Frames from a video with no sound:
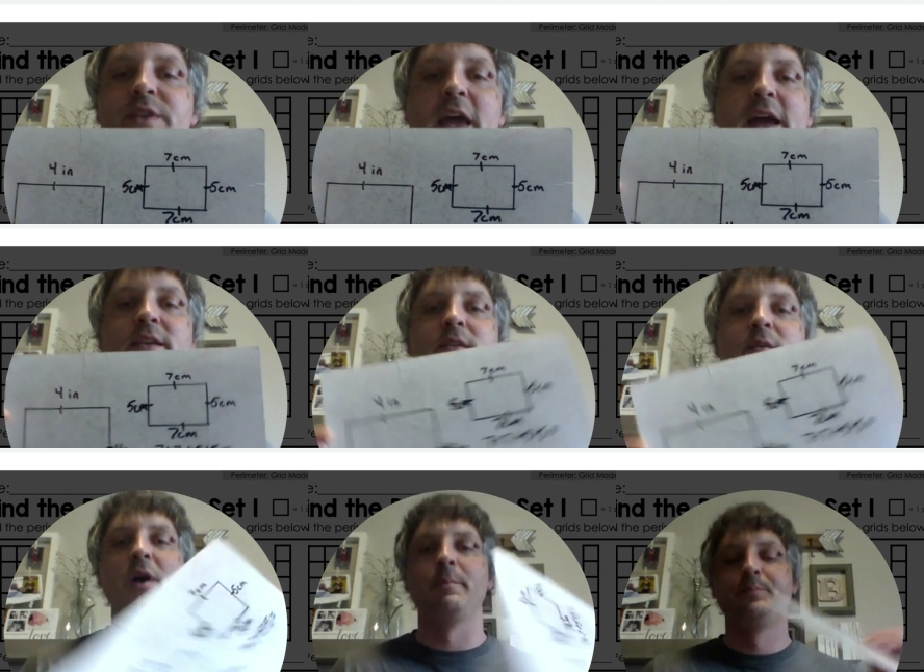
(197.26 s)
adding
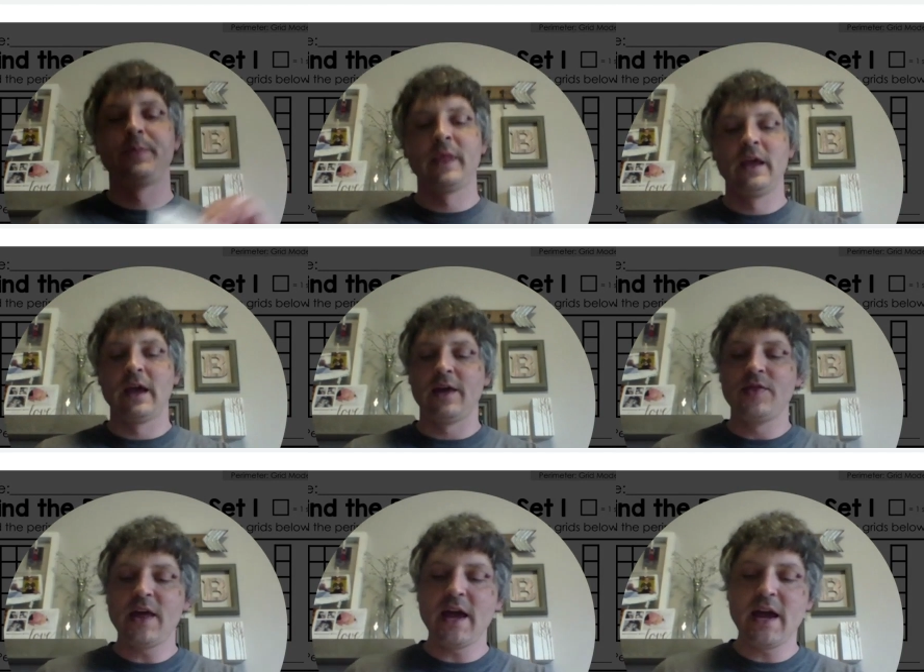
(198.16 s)
them up.
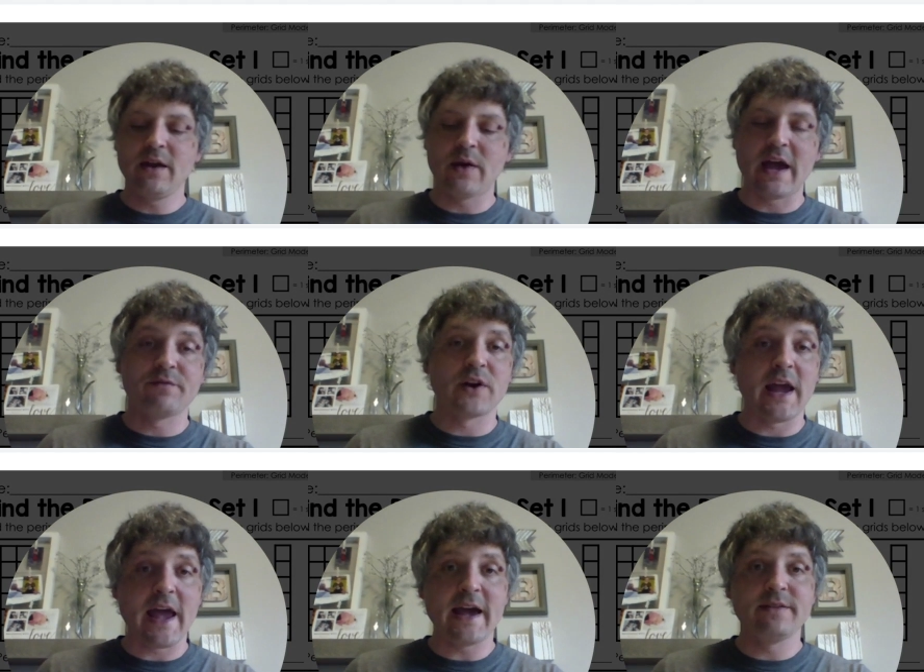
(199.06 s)
And then after I
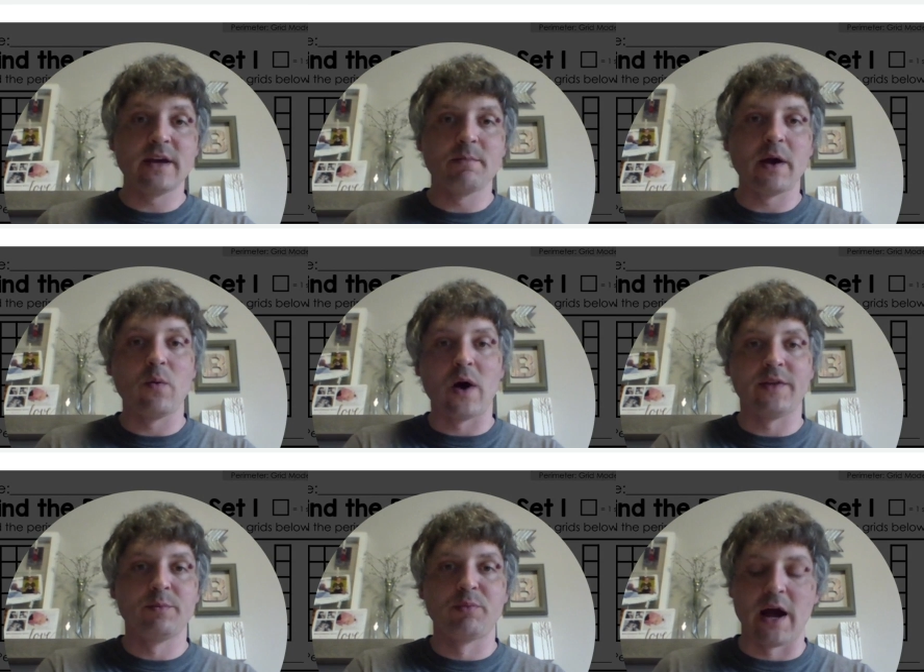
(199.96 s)
add them, I
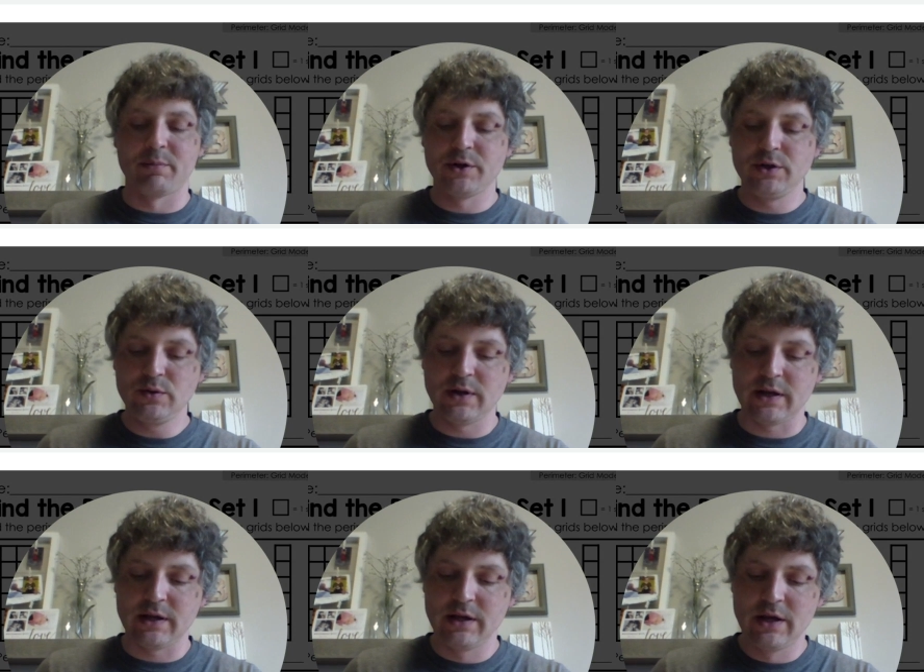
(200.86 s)
want the proper
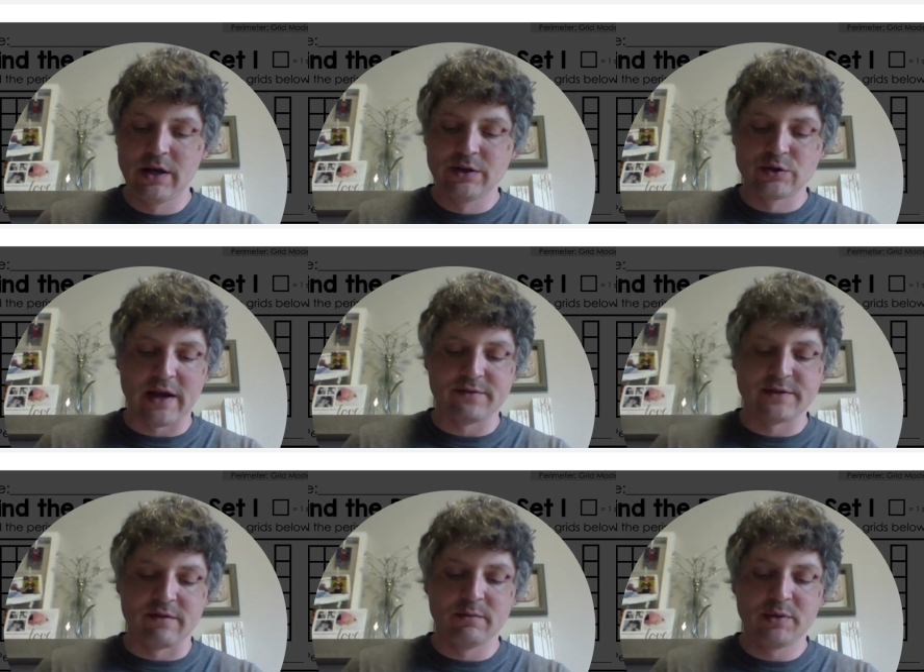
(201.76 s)
unit. So I have
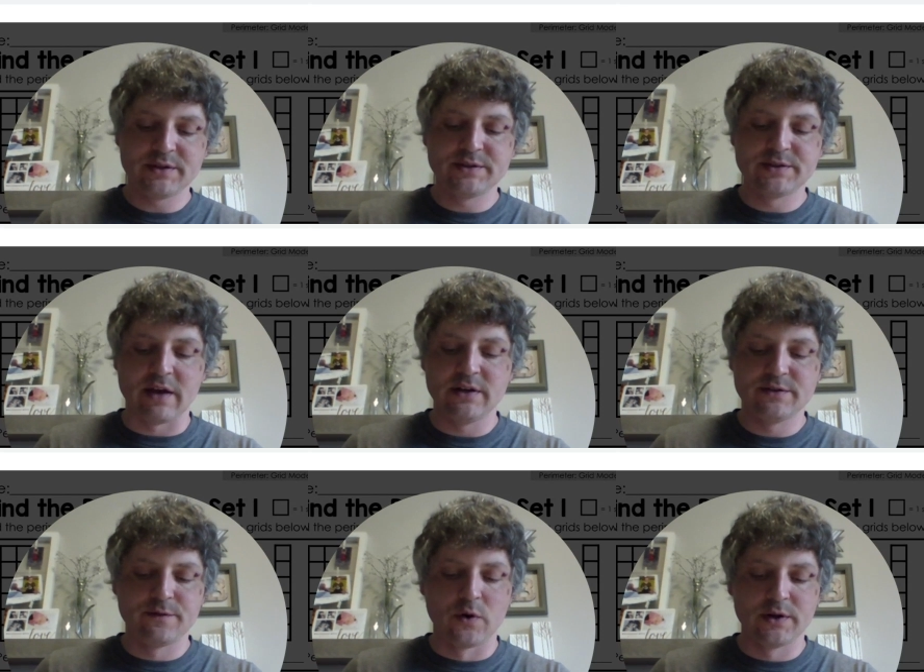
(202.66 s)
7 plus 7
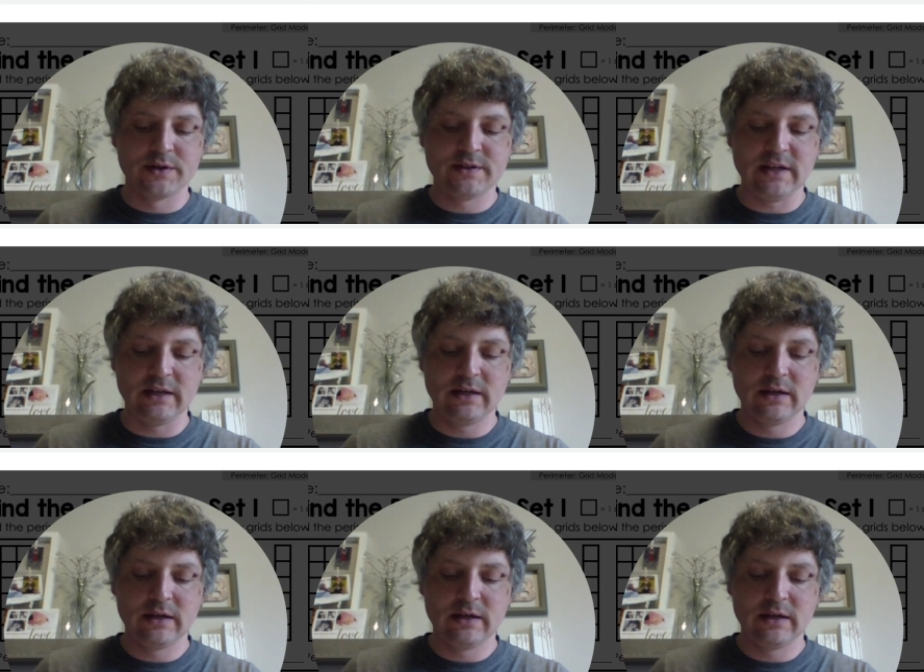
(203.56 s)
is 14.